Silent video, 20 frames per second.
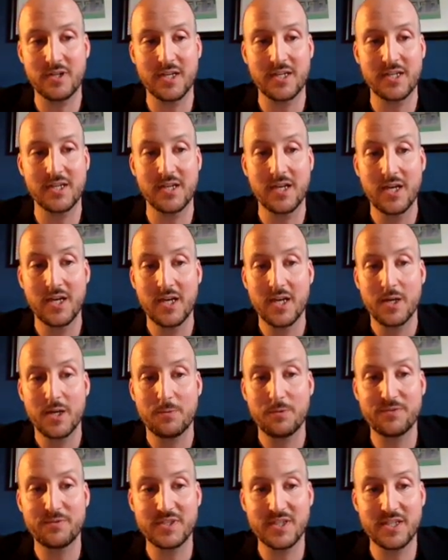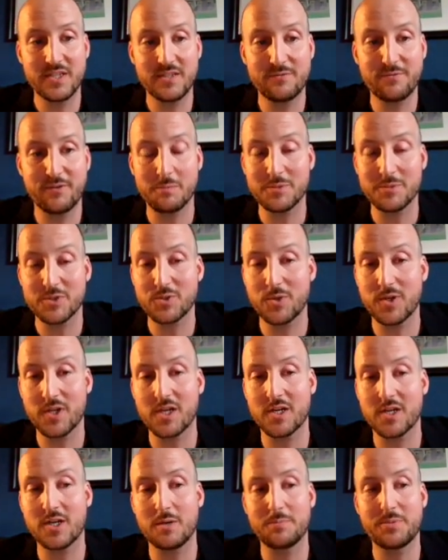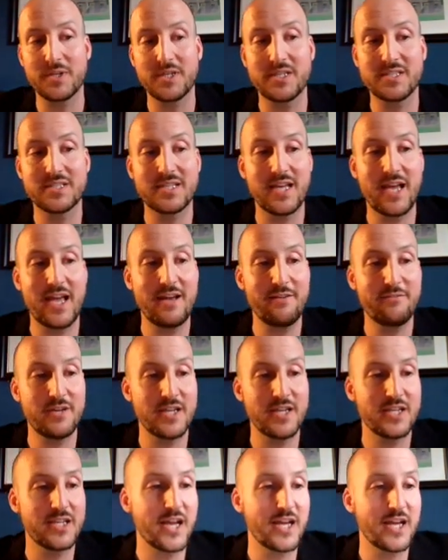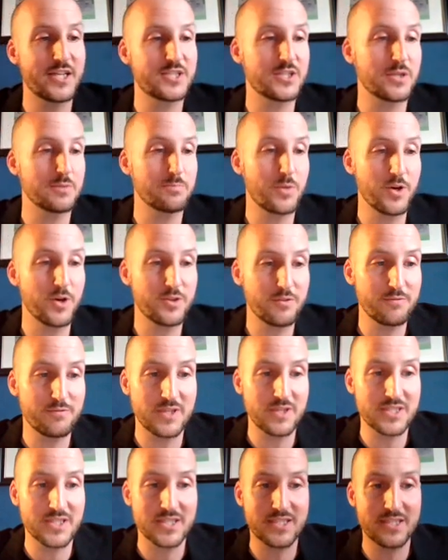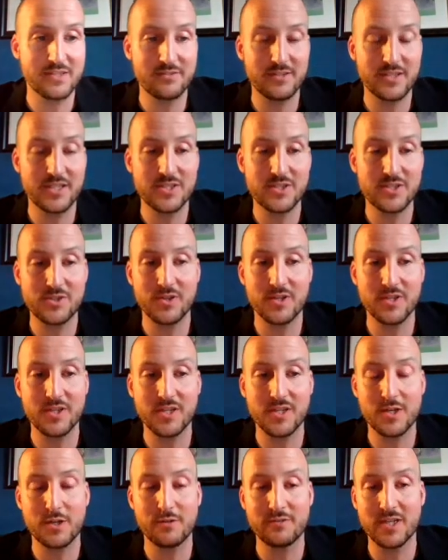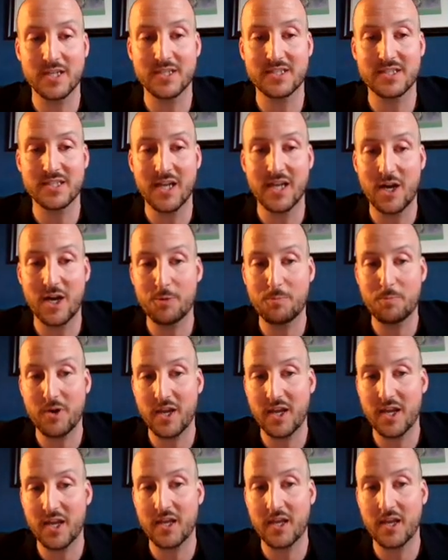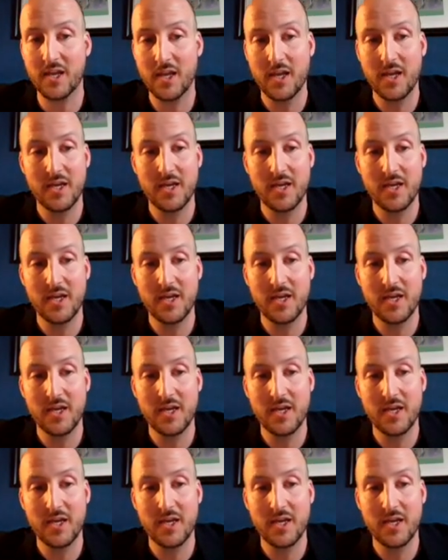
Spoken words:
And we've seen pharmaceutical companies heavily engaged in both of these activities during the COVID-19 outbreak,